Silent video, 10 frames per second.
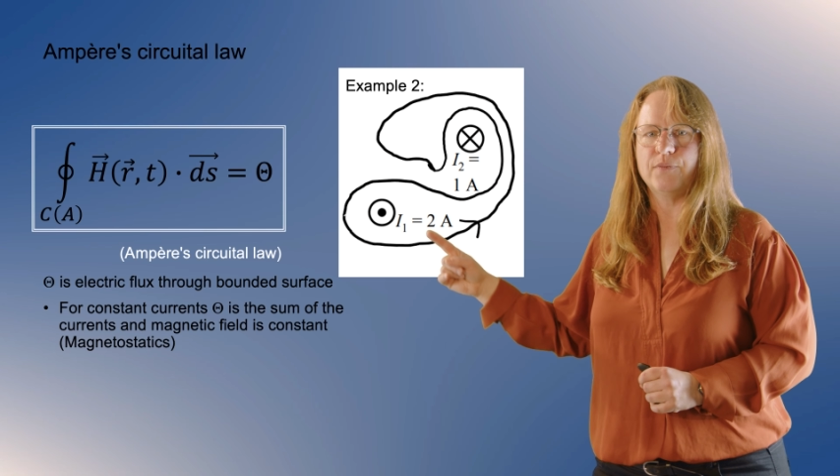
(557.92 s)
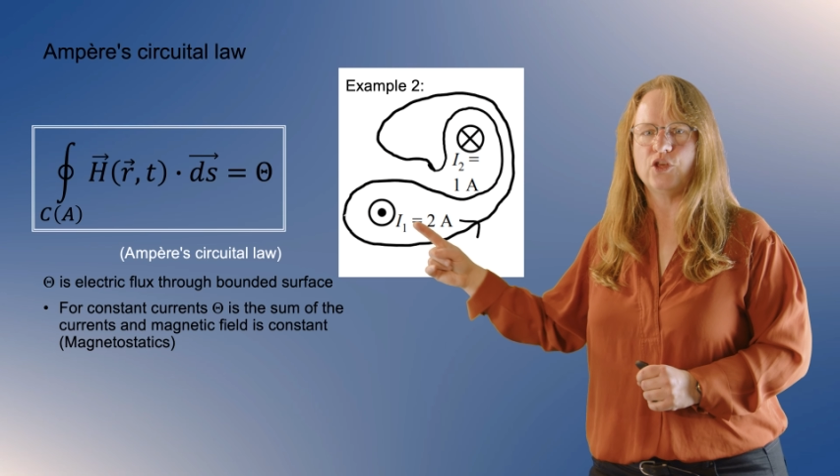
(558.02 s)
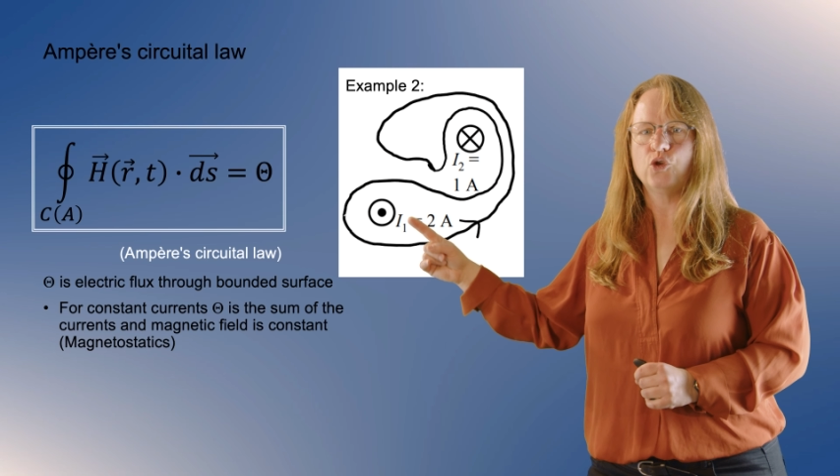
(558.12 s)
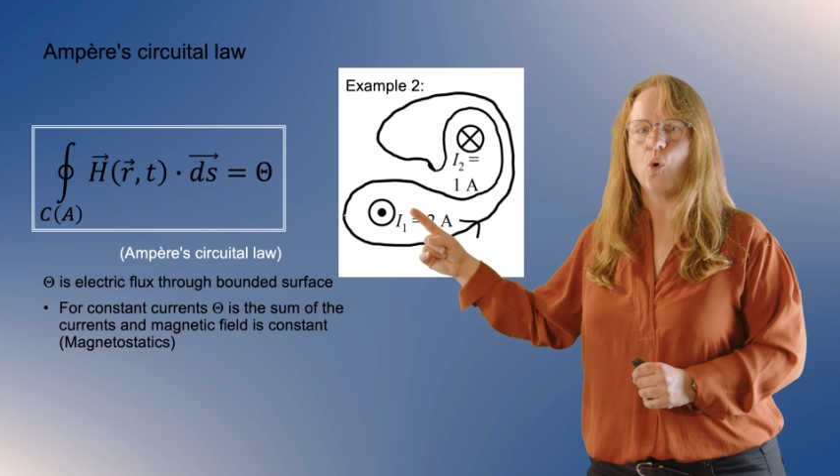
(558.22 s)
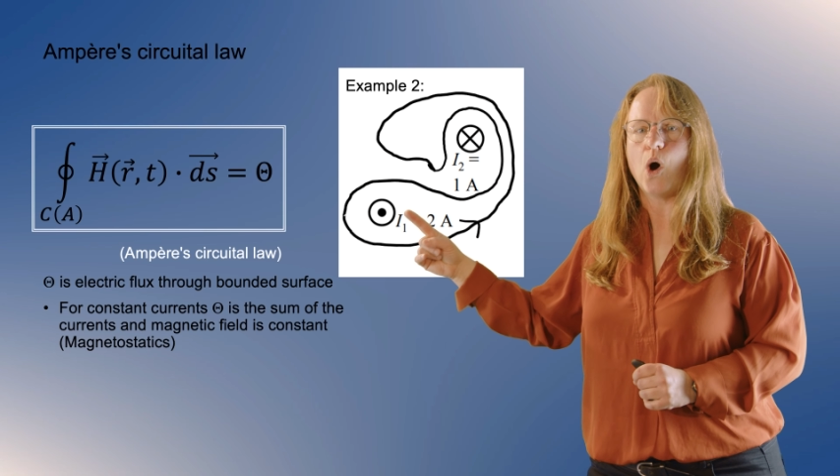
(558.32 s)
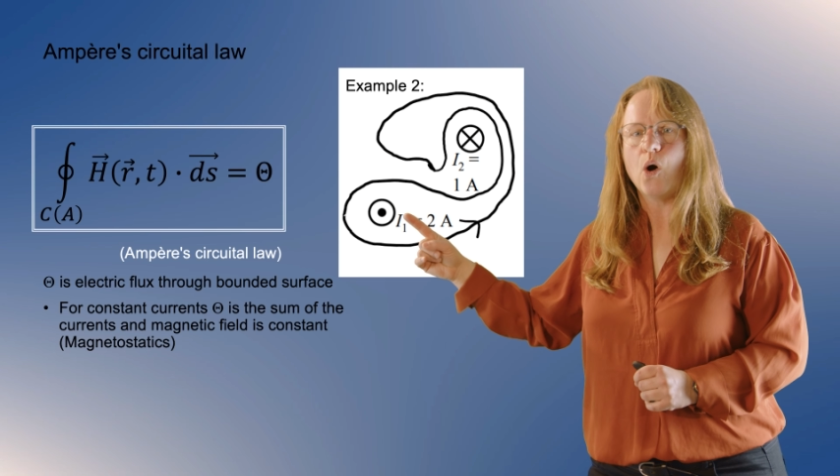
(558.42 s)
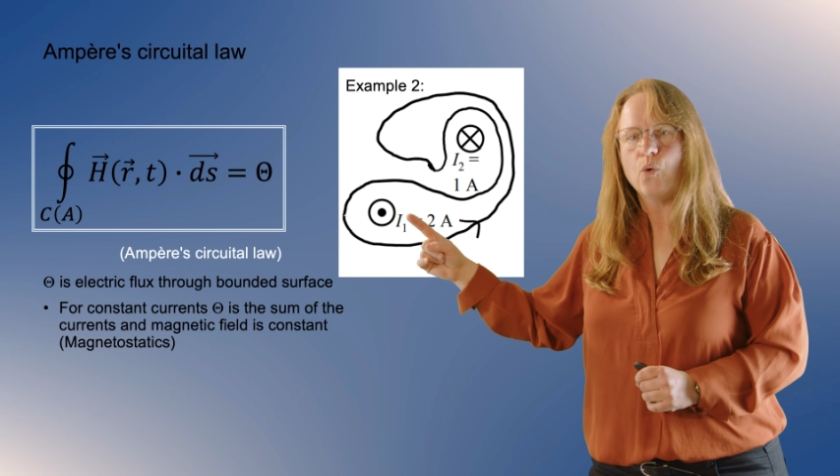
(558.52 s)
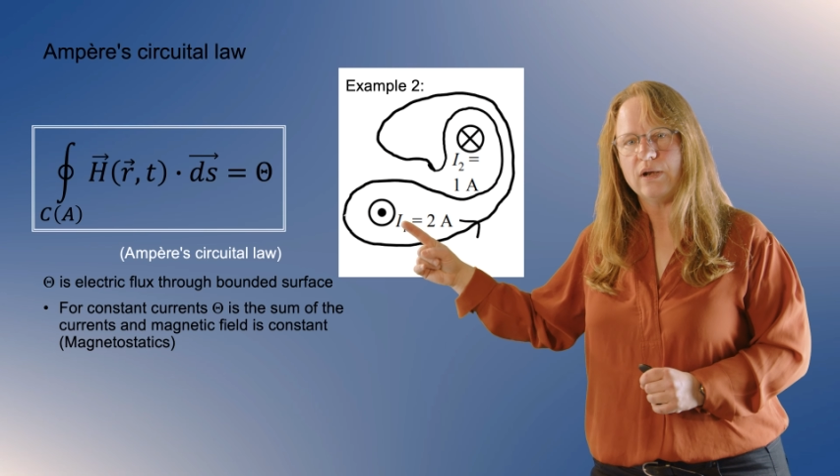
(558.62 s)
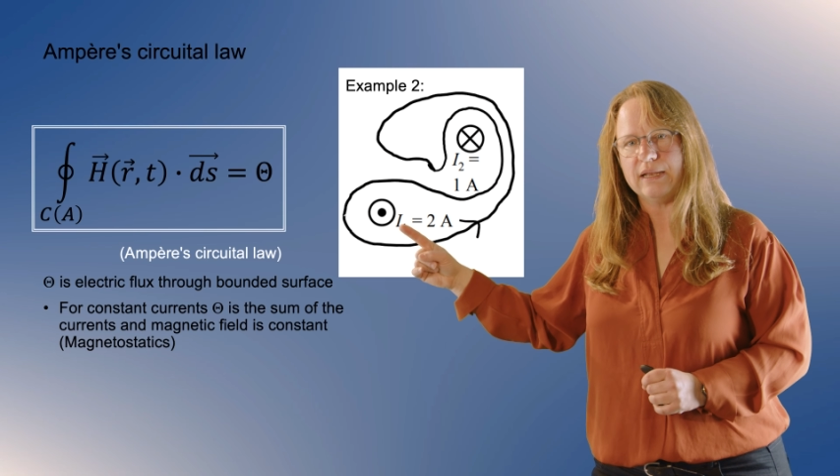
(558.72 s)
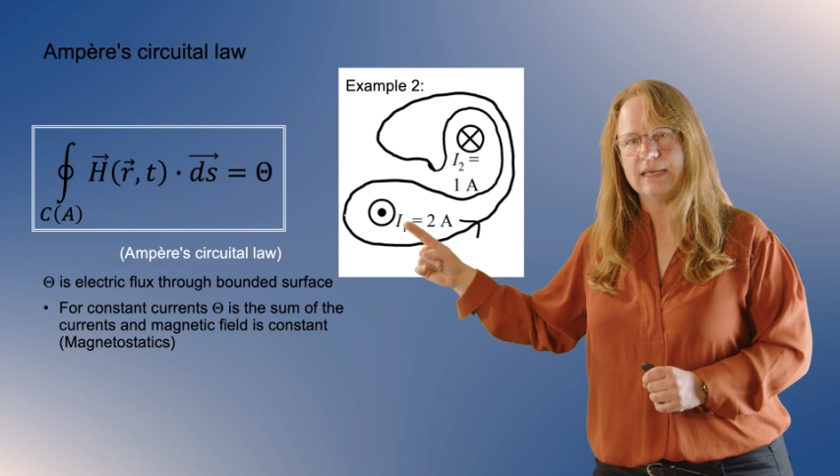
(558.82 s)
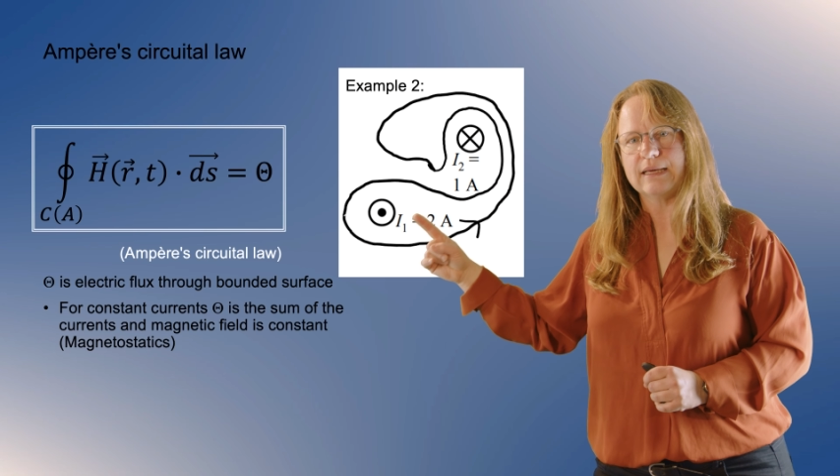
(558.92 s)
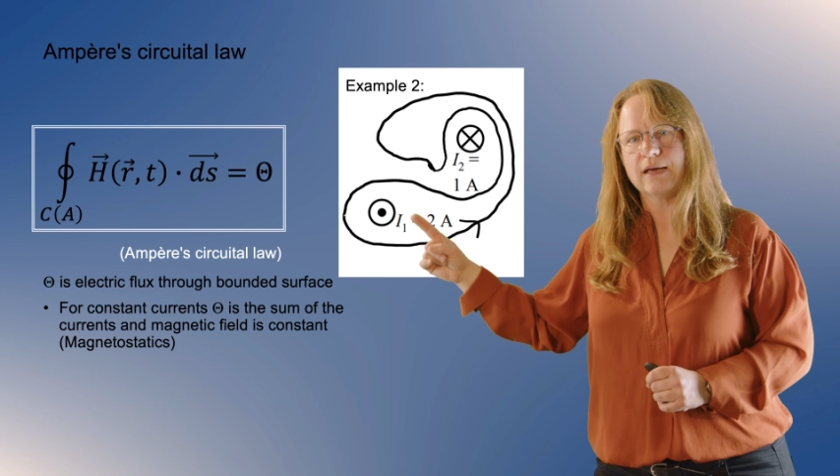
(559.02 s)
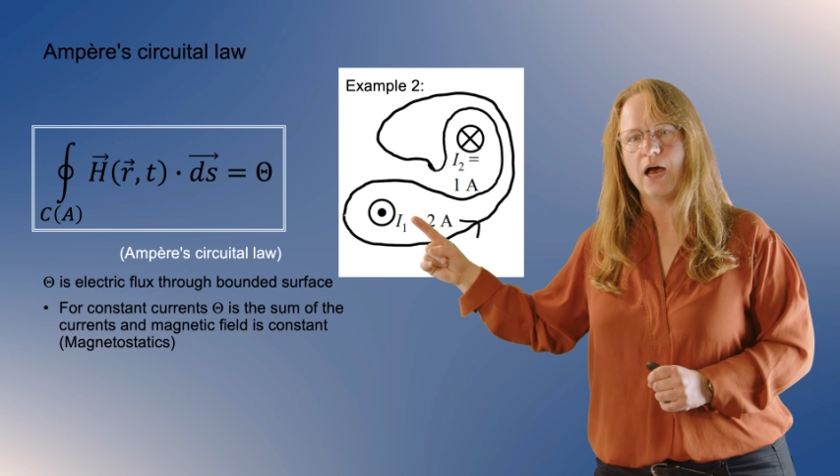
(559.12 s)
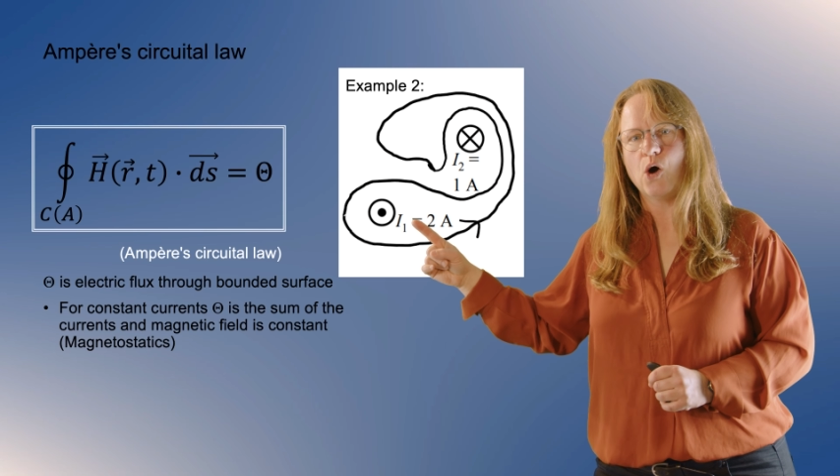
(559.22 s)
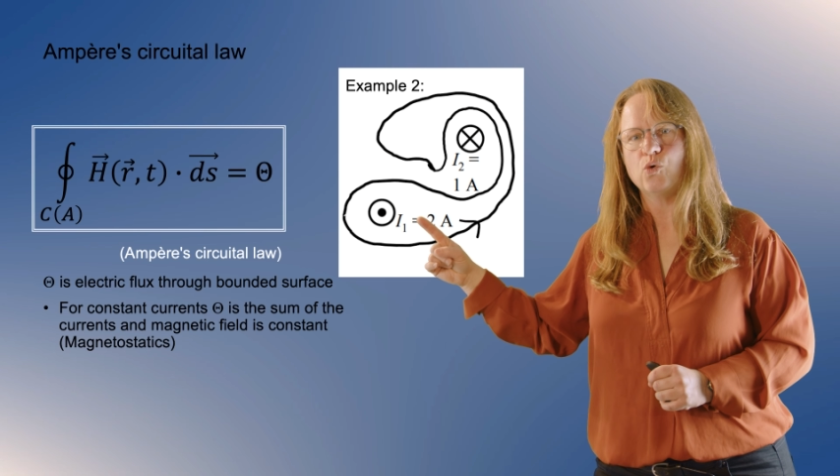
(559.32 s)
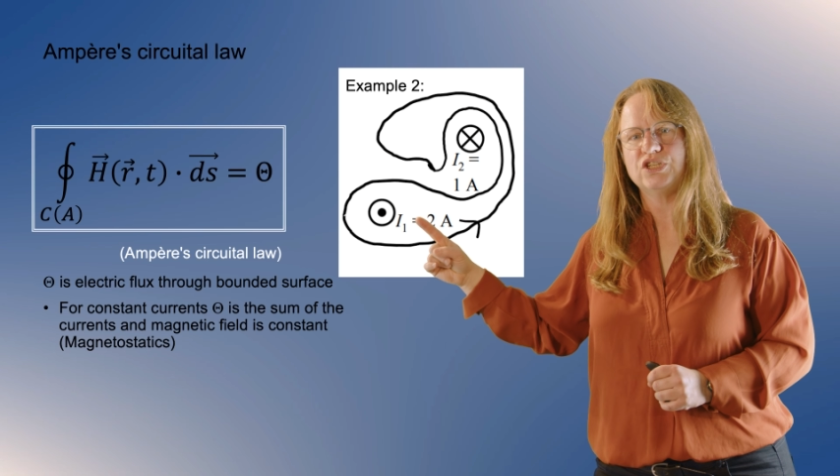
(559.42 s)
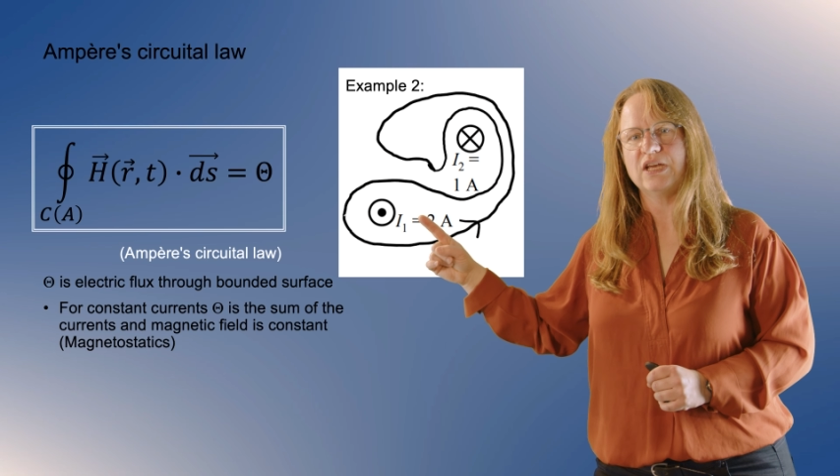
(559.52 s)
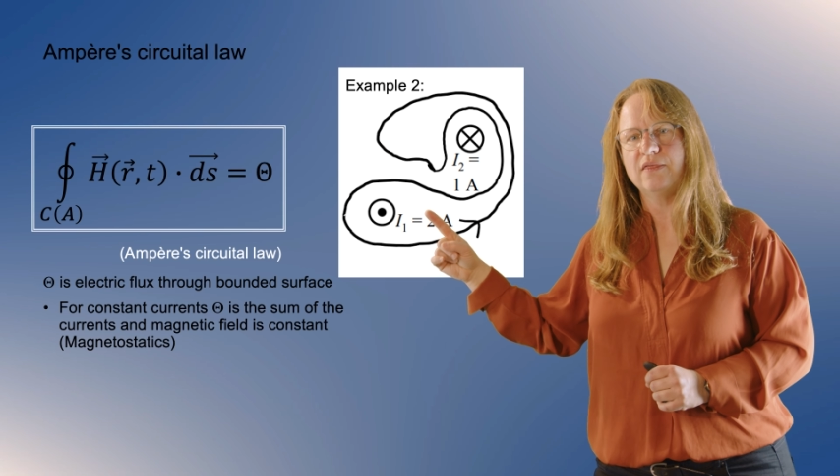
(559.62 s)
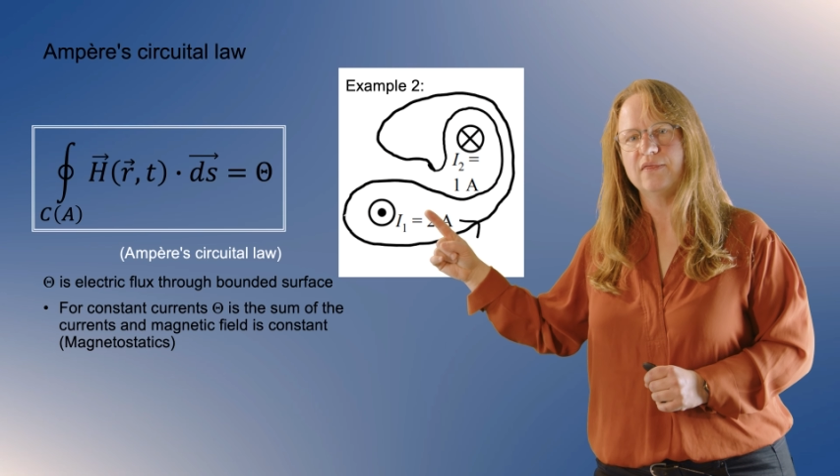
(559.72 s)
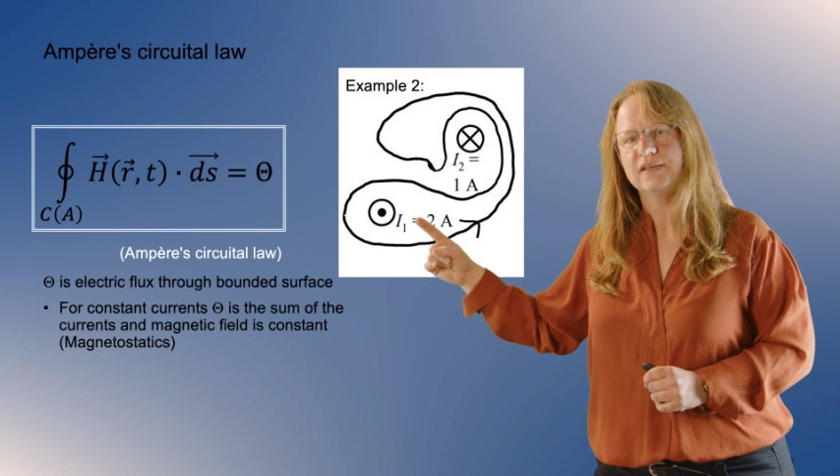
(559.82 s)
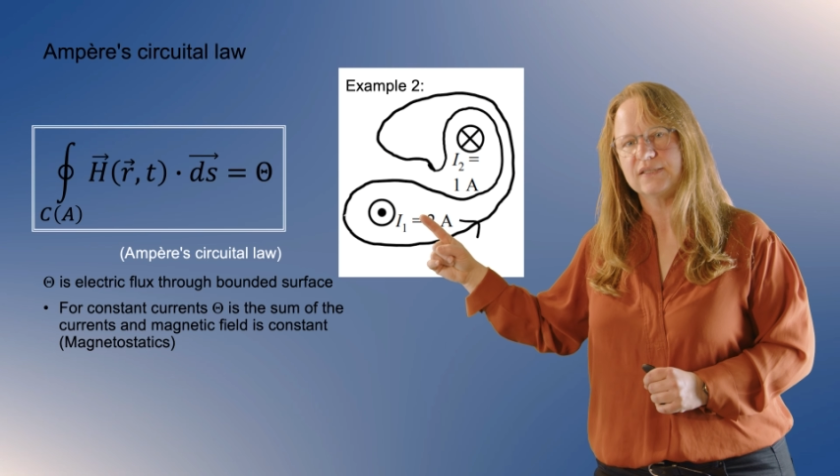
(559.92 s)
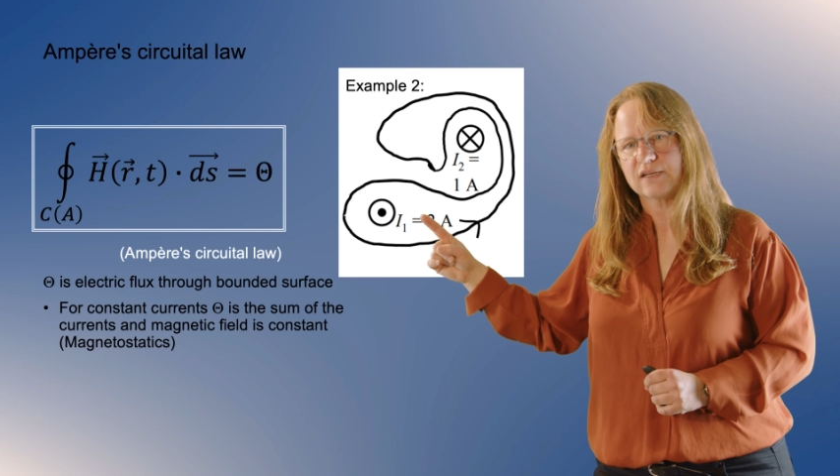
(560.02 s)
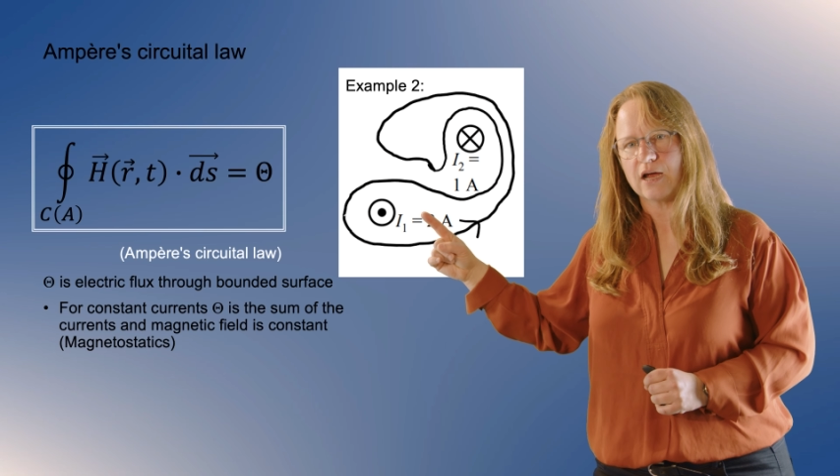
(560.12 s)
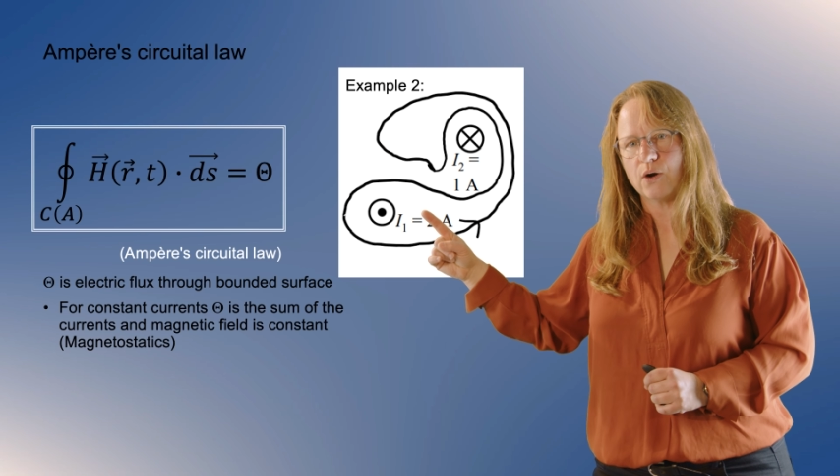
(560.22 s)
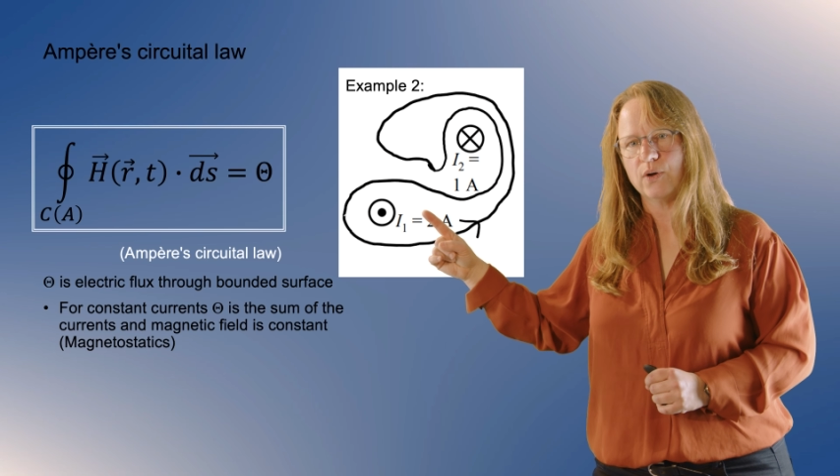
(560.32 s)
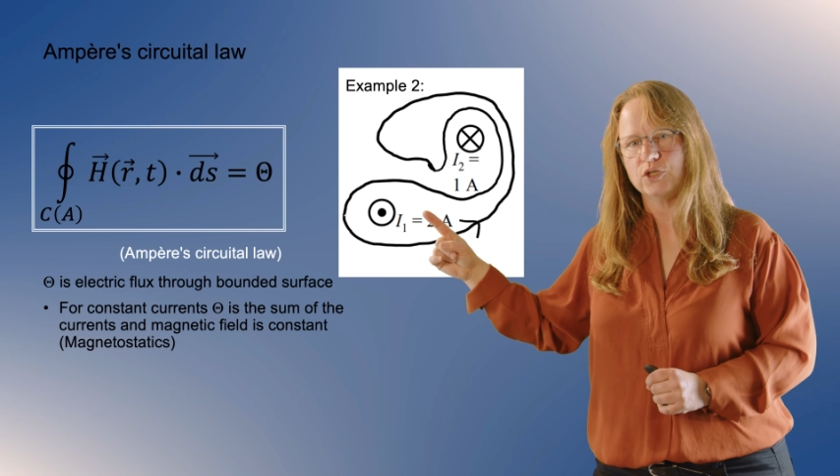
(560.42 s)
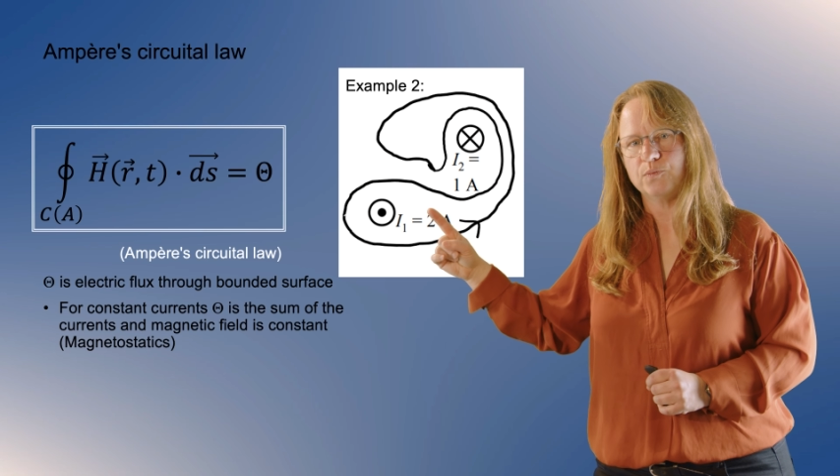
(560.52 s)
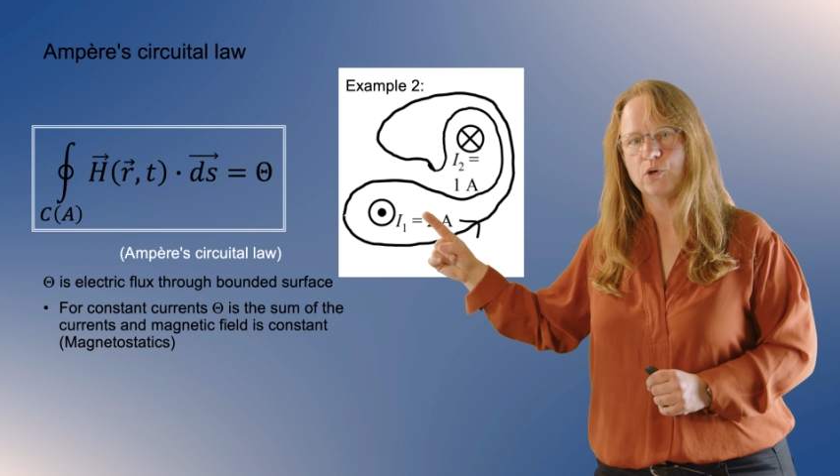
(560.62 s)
you only count in this current,